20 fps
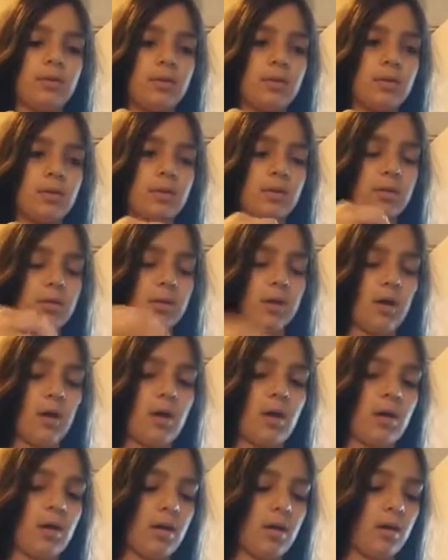
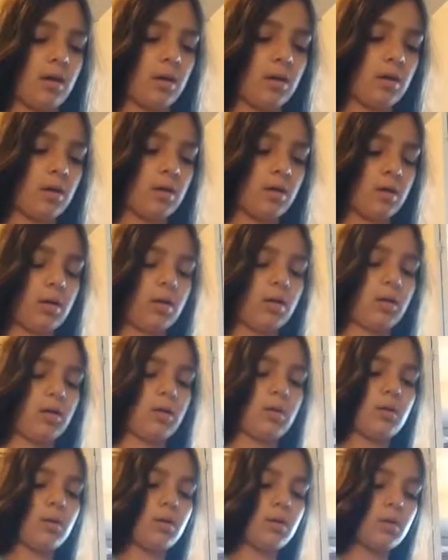
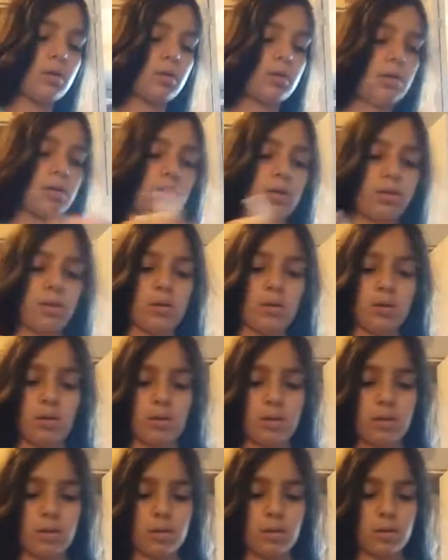
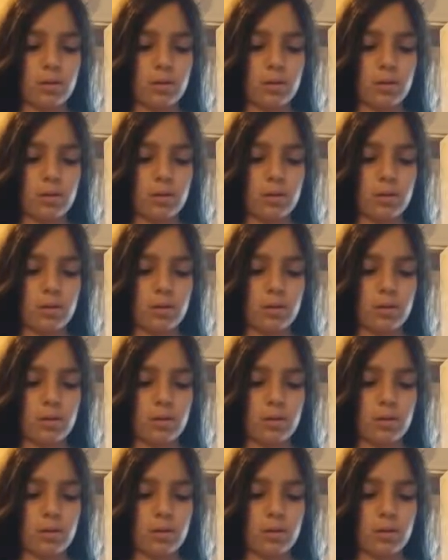No one is speaking in this clip.